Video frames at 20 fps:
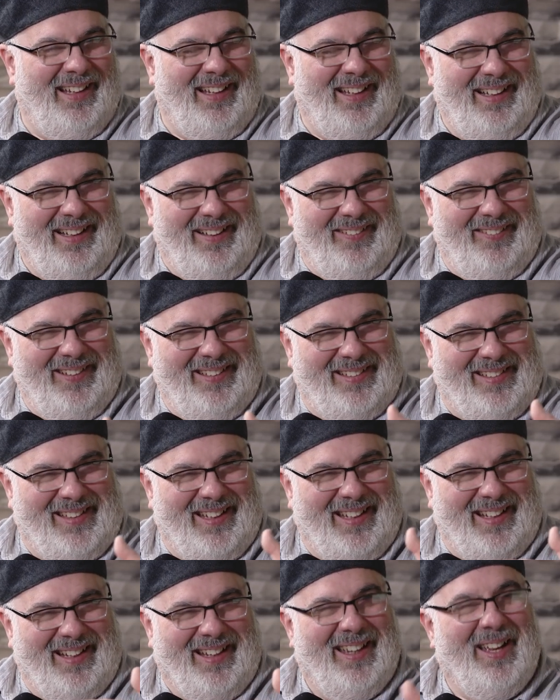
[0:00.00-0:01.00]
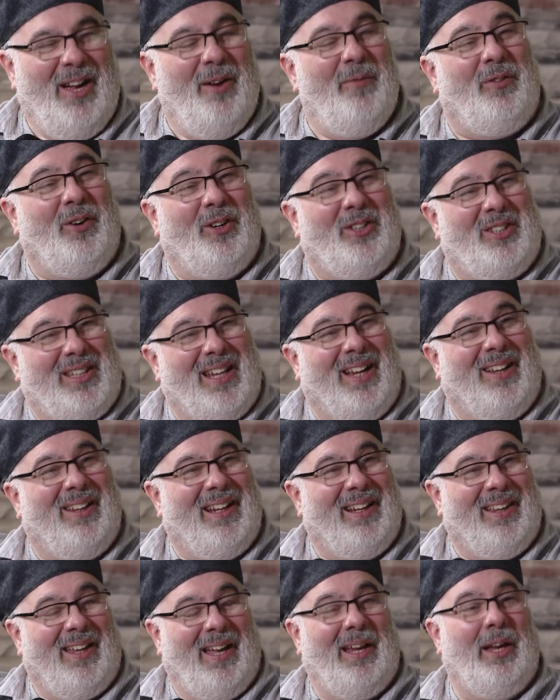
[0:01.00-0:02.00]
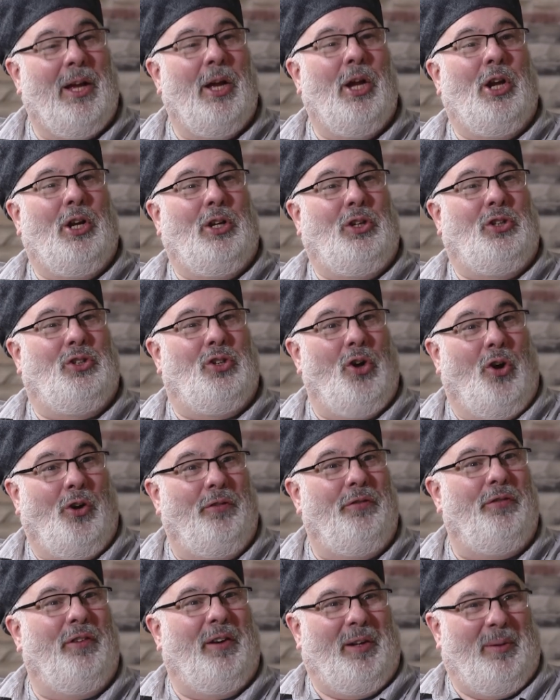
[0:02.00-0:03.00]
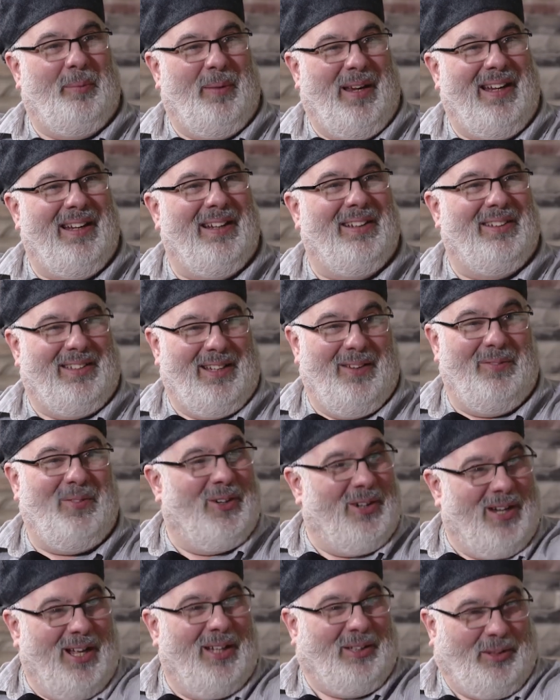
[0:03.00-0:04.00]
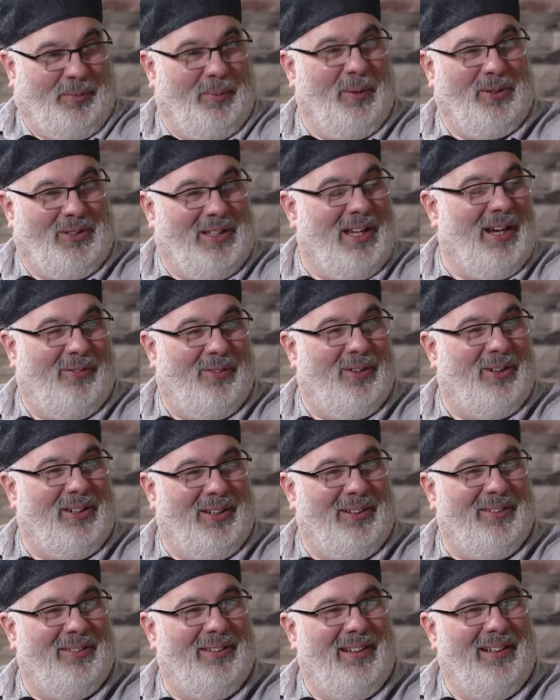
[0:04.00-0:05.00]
And it was like for selling like dolphin meat and stuff they're not supposed to ever do.